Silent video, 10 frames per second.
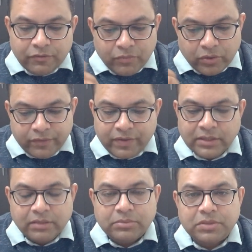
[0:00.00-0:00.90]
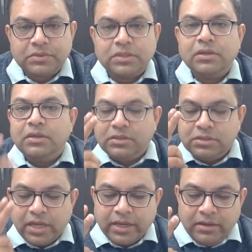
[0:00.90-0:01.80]
of mortifying themselves
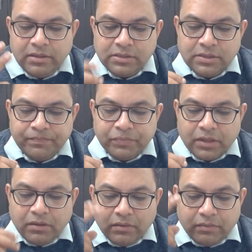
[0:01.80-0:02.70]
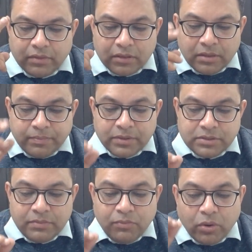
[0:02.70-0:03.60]
second is the
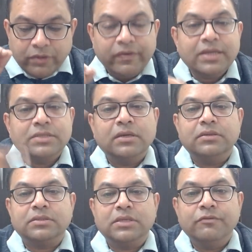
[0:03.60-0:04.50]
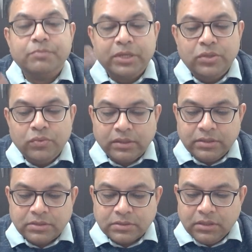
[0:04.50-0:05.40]
person mortifies others gives pain to
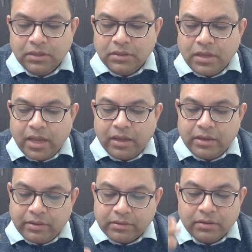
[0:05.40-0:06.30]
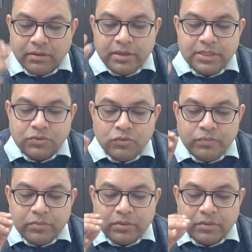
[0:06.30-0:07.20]
others third is who
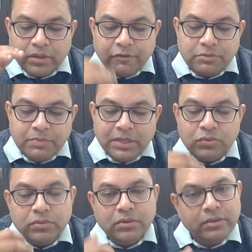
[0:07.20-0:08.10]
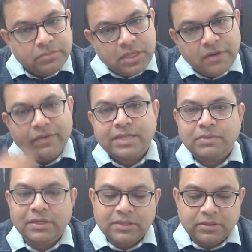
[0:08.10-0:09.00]
gives pain to himself as
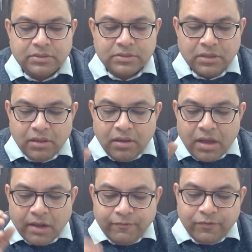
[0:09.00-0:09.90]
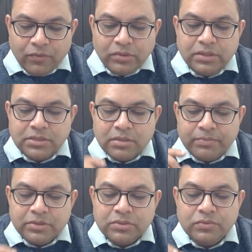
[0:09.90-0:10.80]
well as others and fourth is a
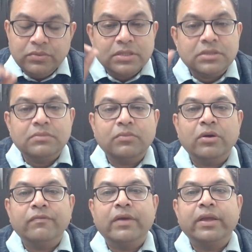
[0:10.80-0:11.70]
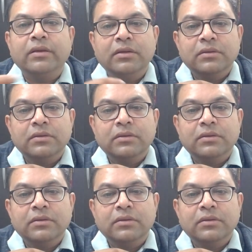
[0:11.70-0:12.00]
person who doesn't mortify